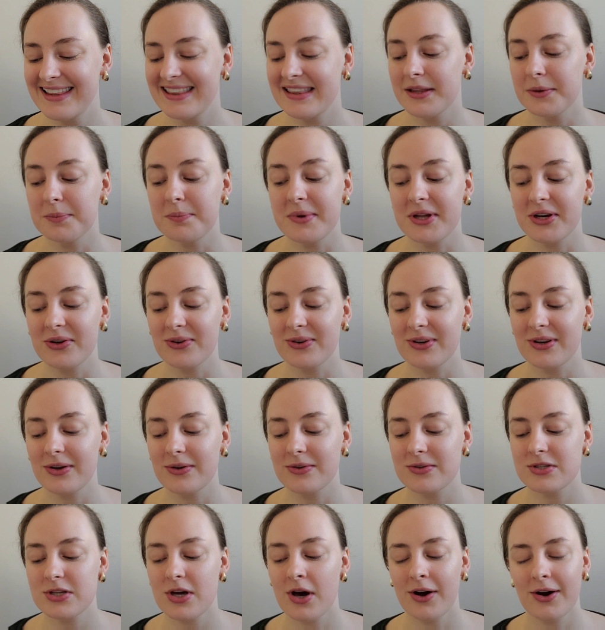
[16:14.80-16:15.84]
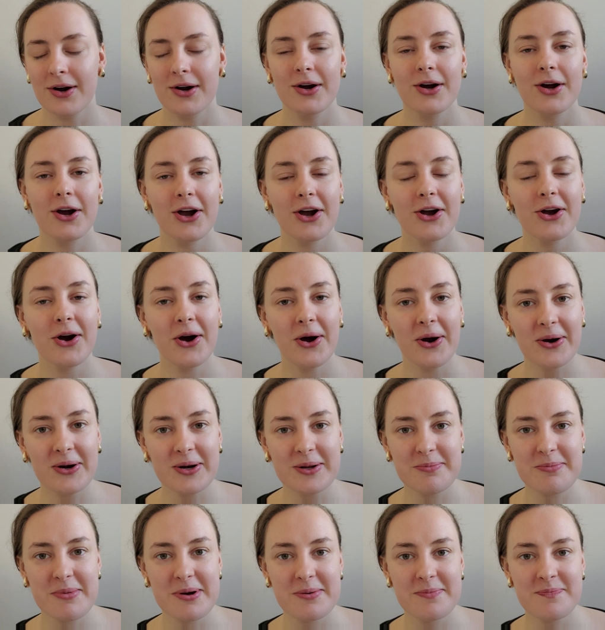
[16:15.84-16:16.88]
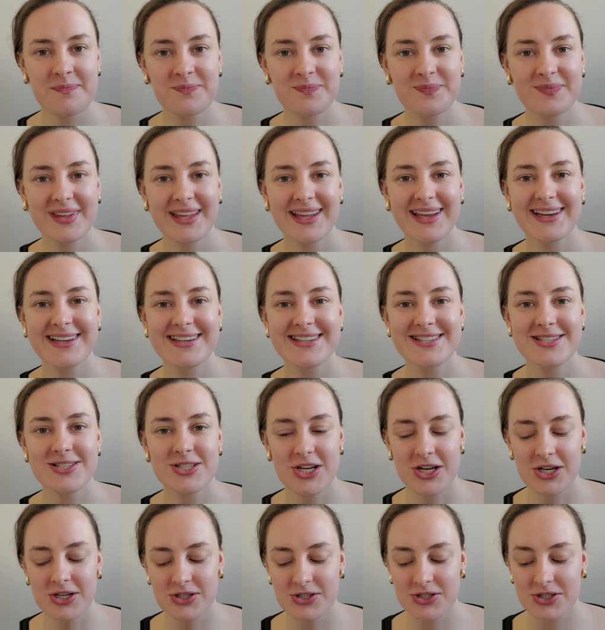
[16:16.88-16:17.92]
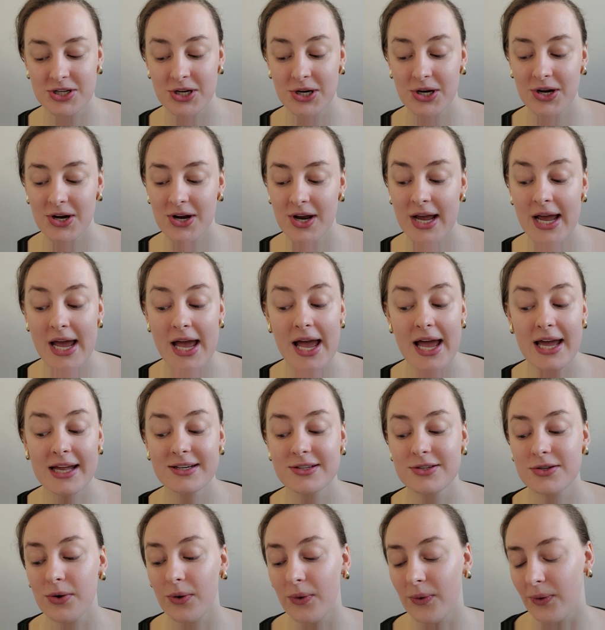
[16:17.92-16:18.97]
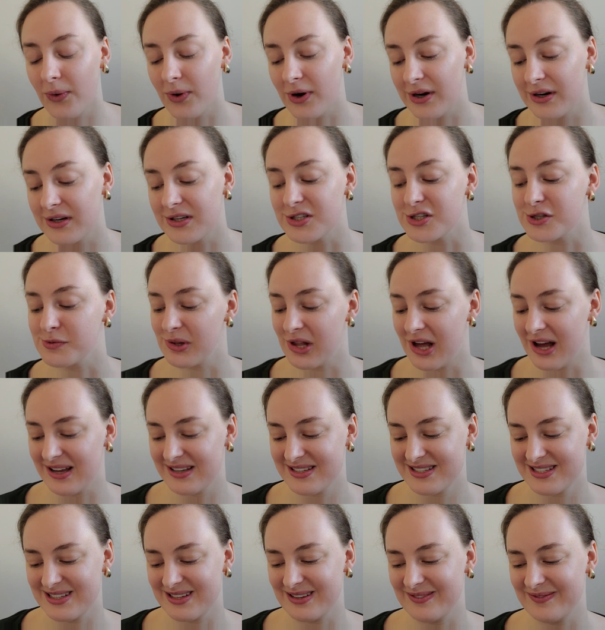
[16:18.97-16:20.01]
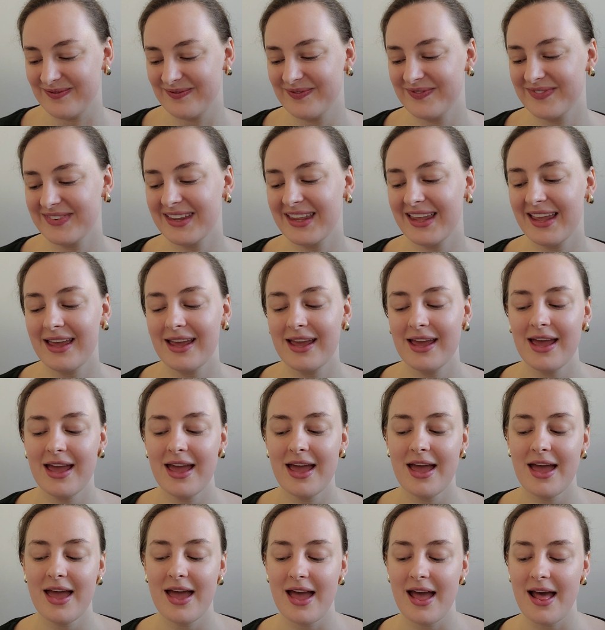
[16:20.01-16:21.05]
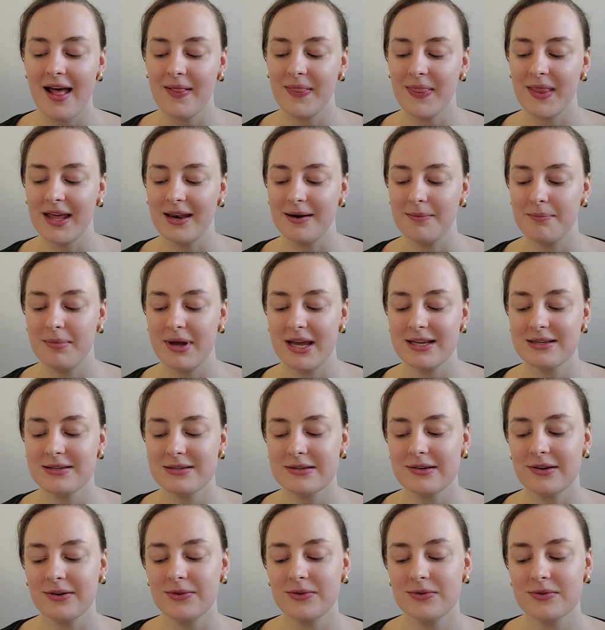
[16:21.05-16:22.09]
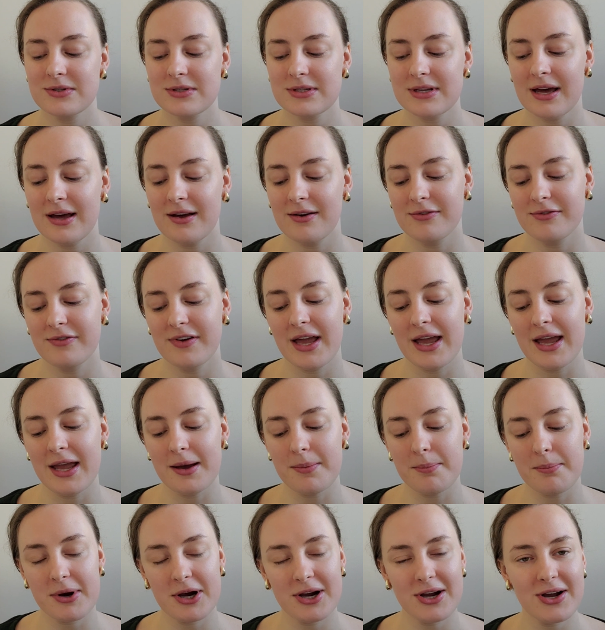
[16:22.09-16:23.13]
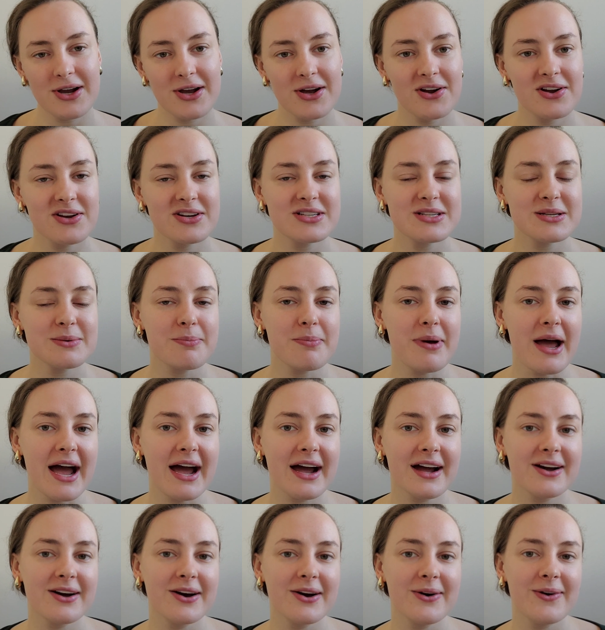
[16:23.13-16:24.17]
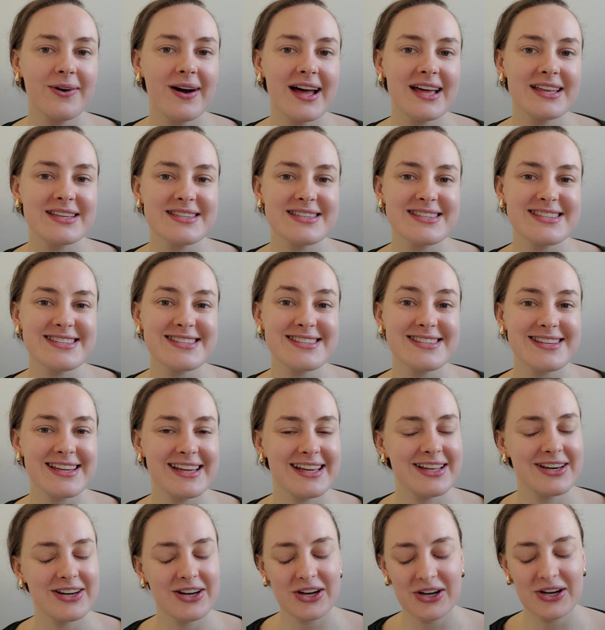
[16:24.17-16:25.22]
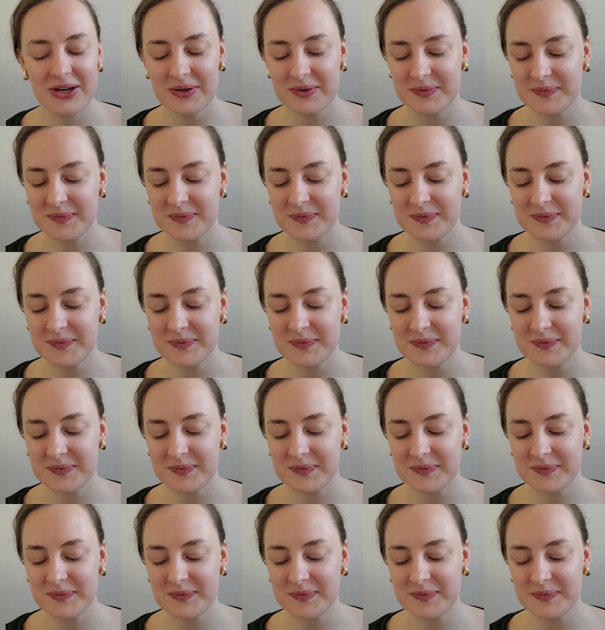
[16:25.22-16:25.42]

The middle notes are cardamom, ginger, and orange blossom, and then base notes of amber, tobacco, and cedar.